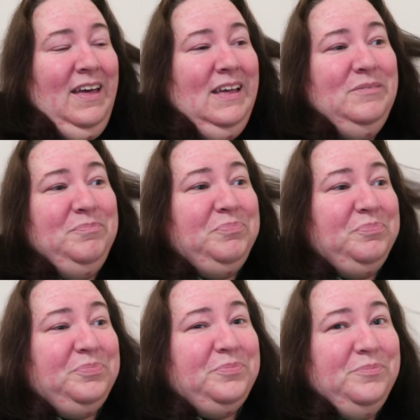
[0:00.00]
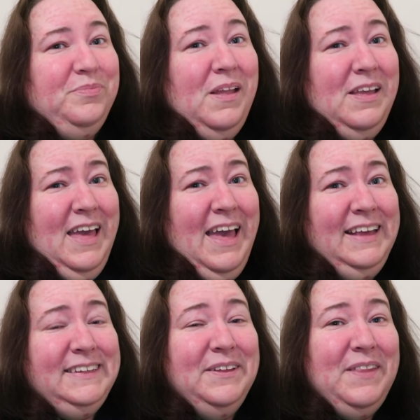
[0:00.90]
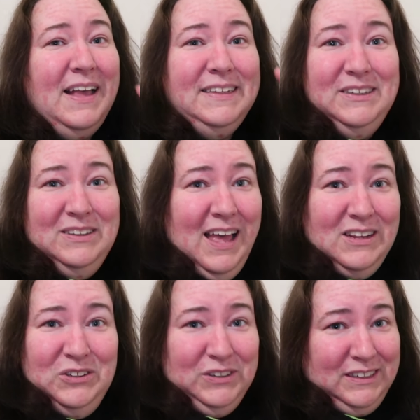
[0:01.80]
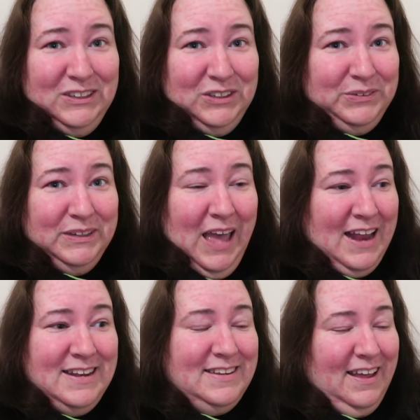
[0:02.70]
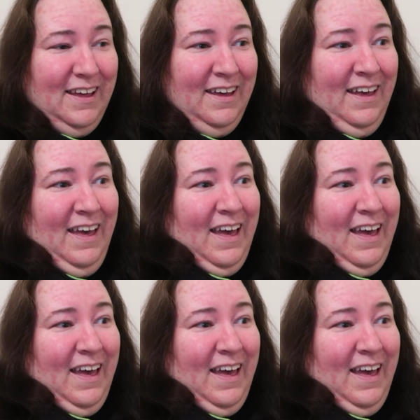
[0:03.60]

So that's just as you enter.